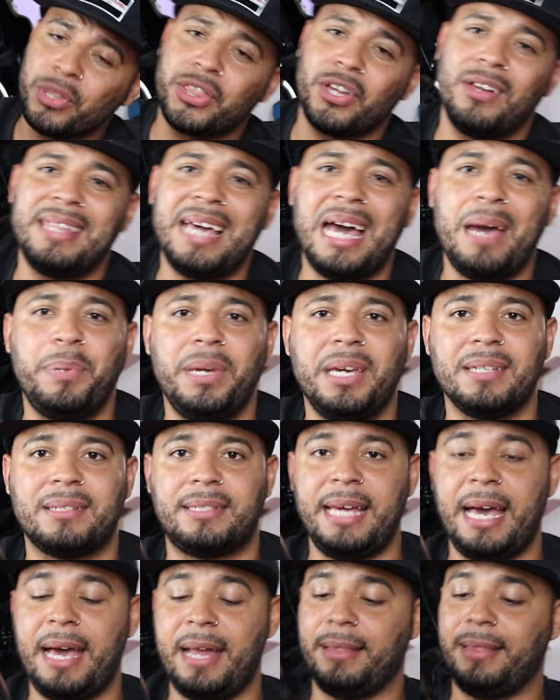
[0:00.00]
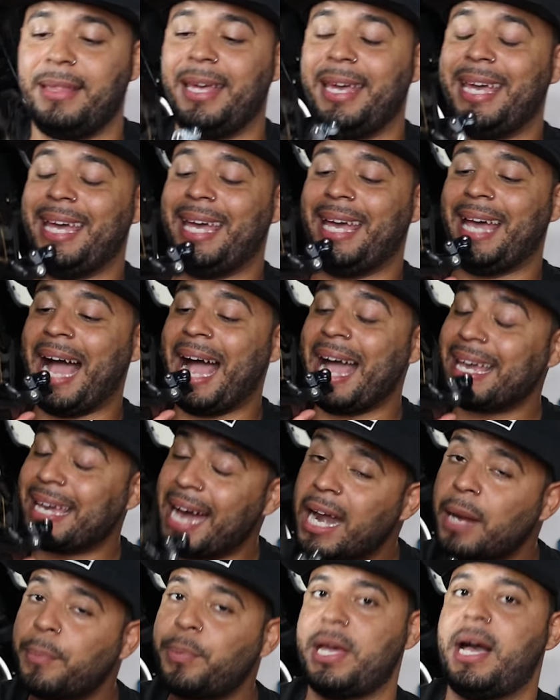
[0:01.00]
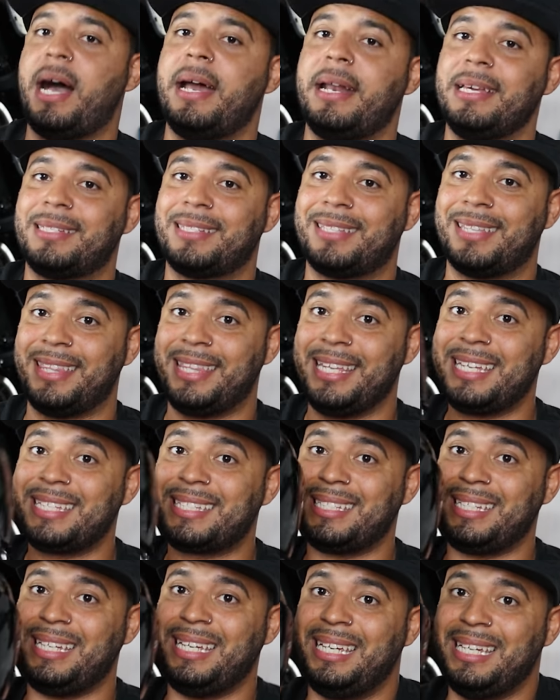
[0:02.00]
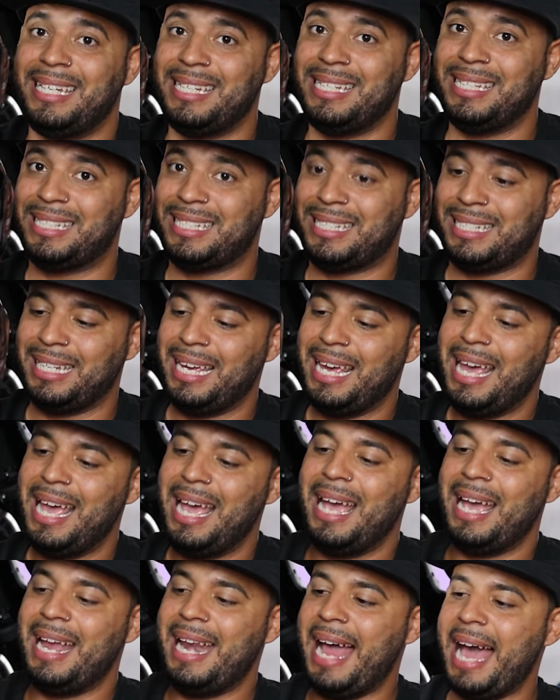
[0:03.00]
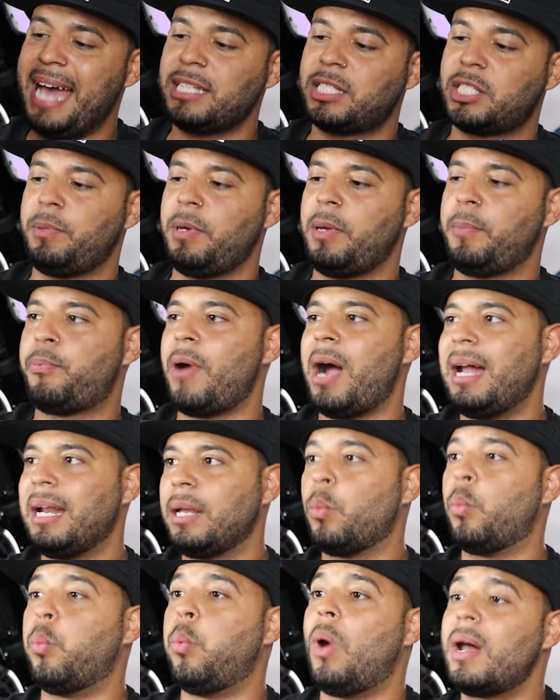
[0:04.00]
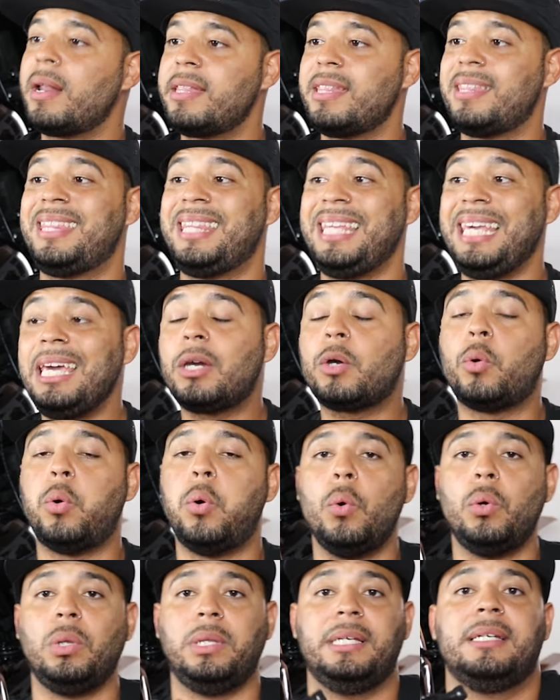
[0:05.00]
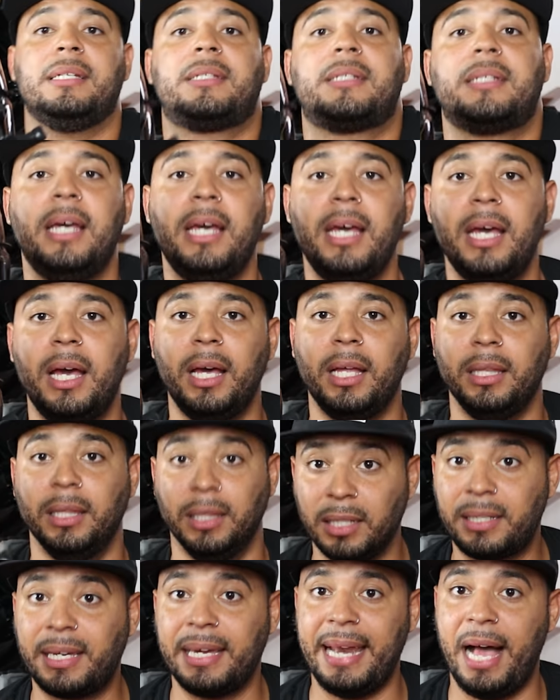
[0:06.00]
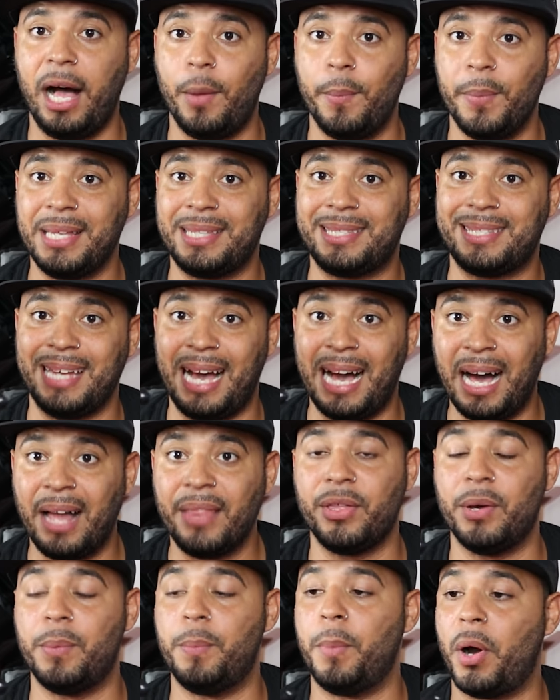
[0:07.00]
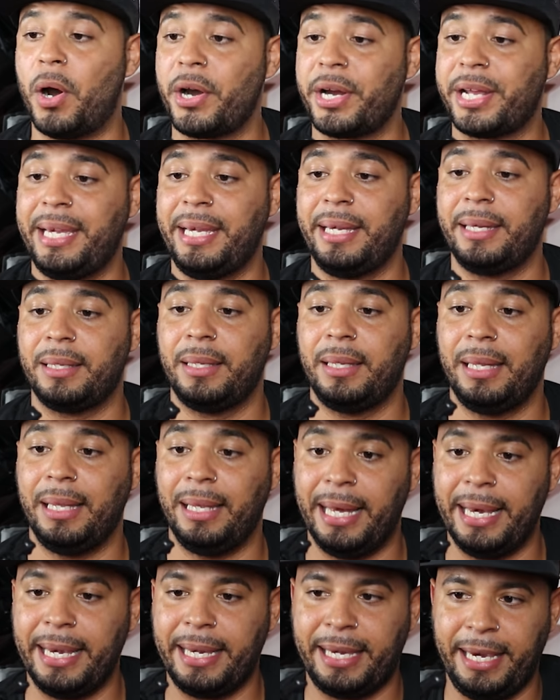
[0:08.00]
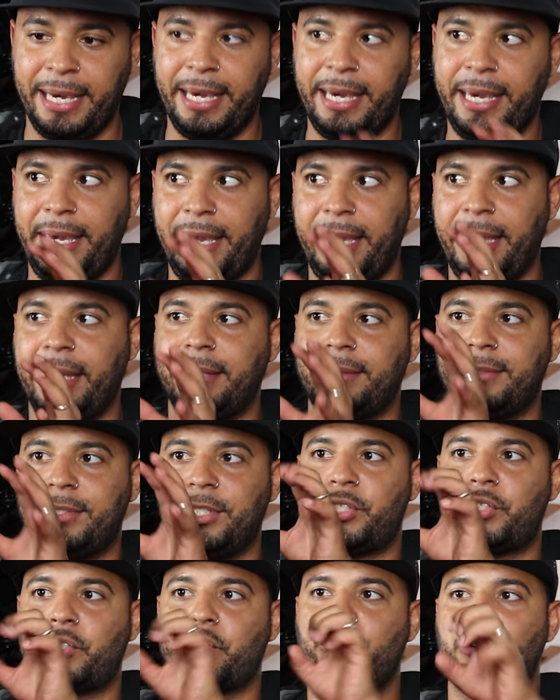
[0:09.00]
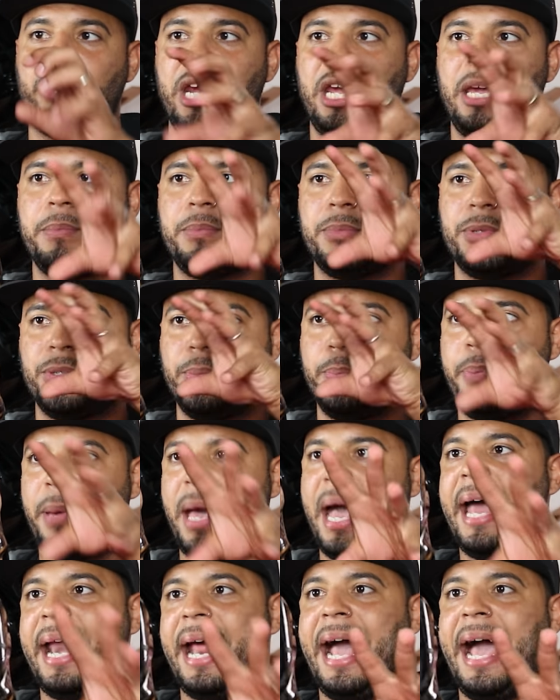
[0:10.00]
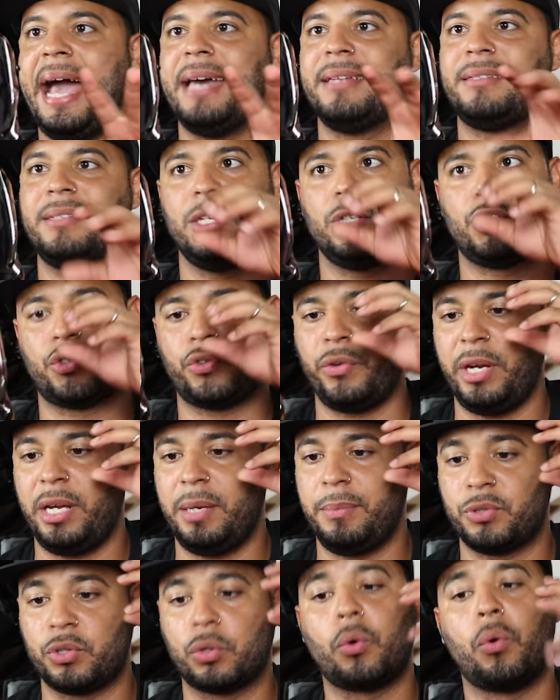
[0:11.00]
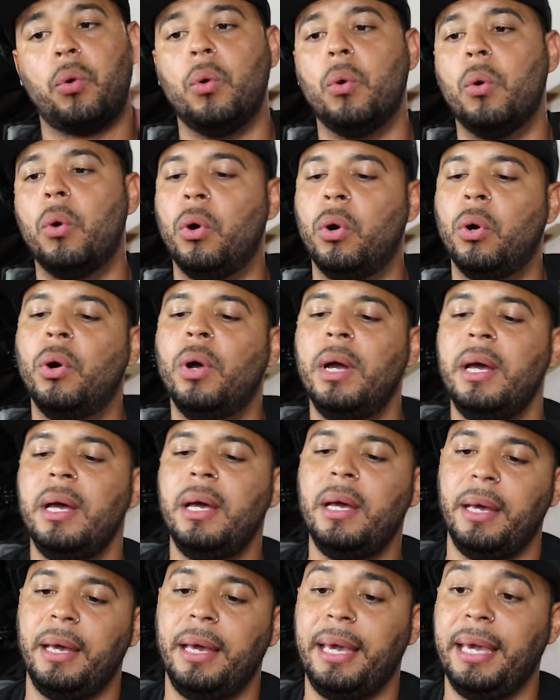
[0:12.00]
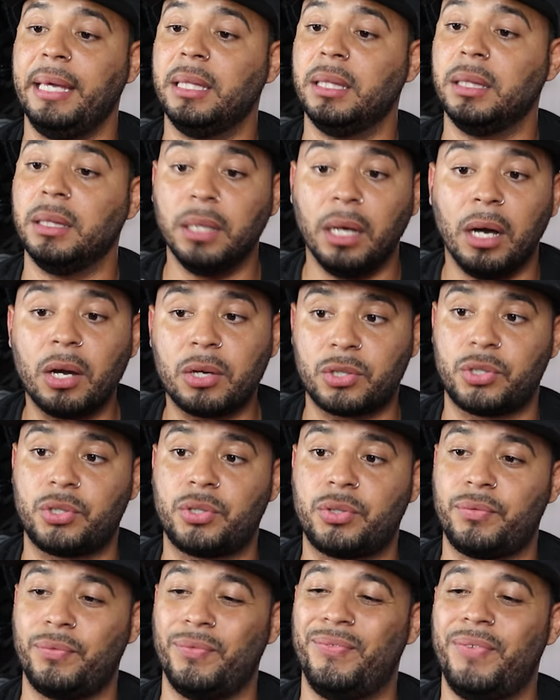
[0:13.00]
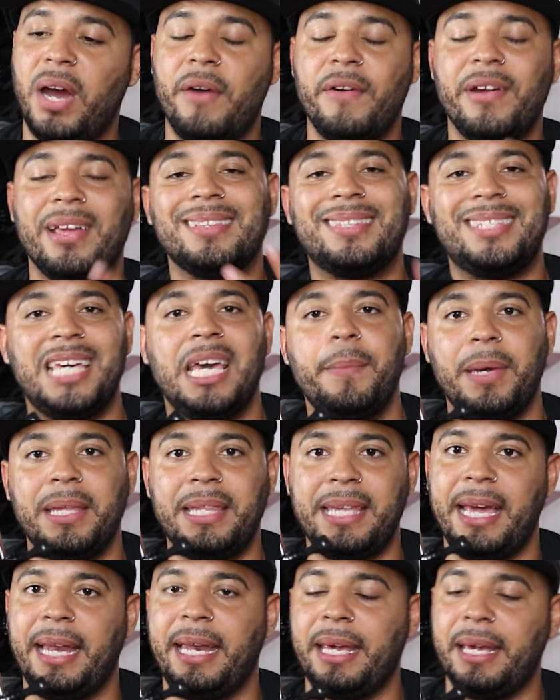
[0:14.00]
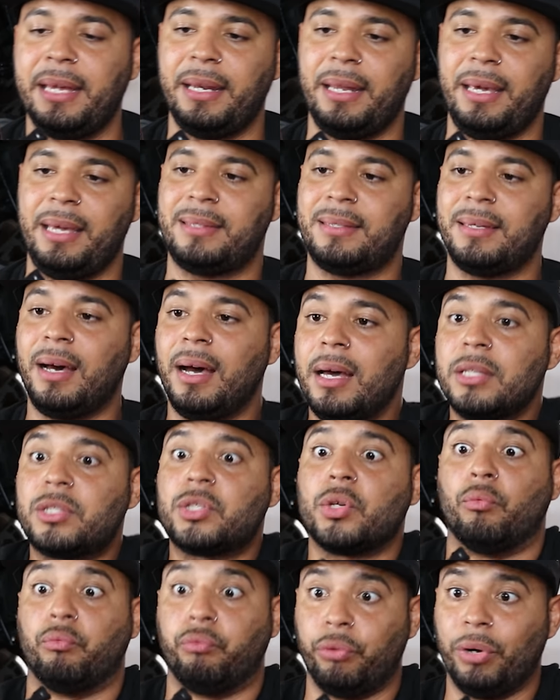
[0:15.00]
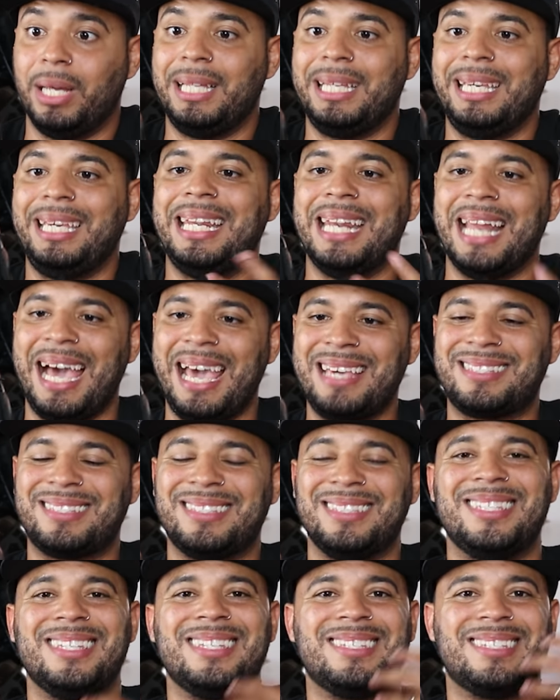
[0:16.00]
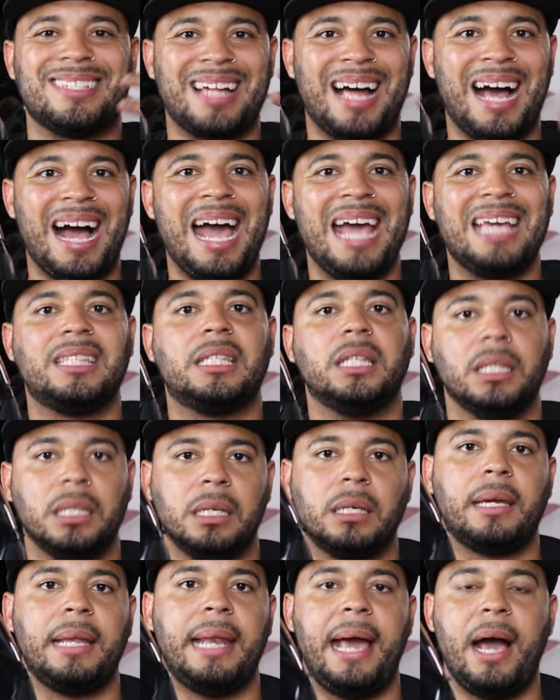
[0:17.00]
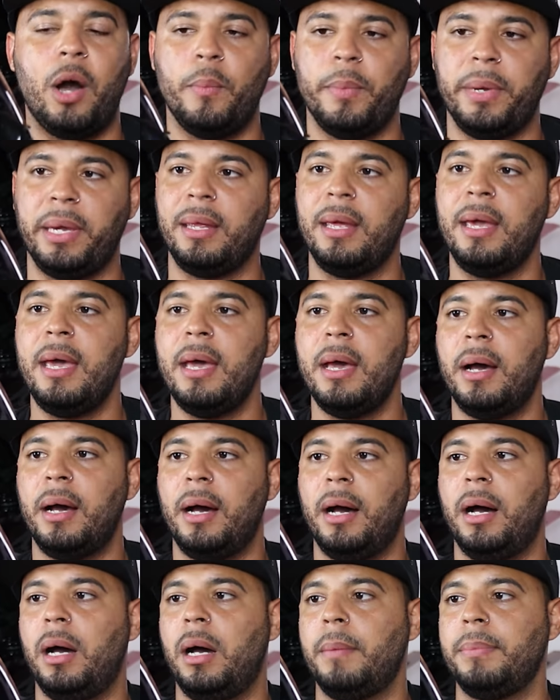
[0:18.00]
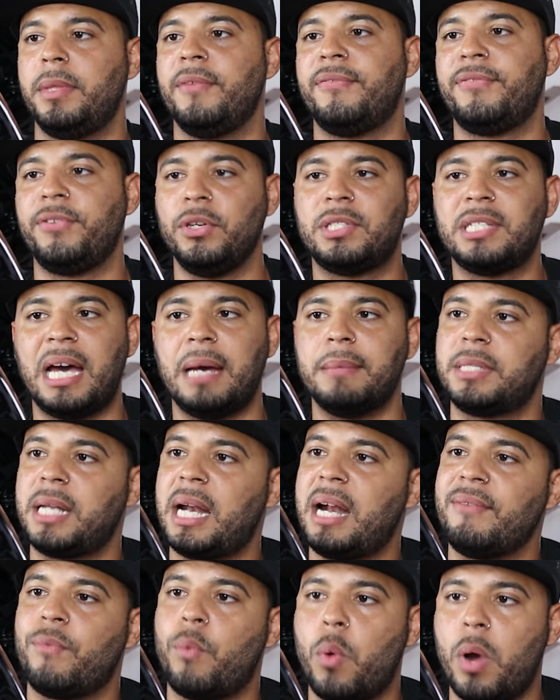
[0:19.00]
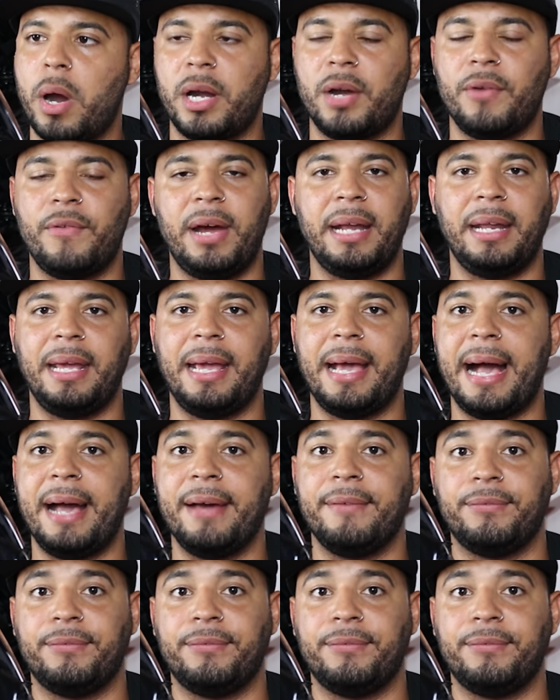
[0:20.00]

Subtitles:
with all that being said, I gotta be honest, this is and has to be probably one of the coolest looking helmets on the market. Like it just screams badass, it screams cool, it looks very intimidating. It's a really nice designed looking helmet. The few times that I've worn it already,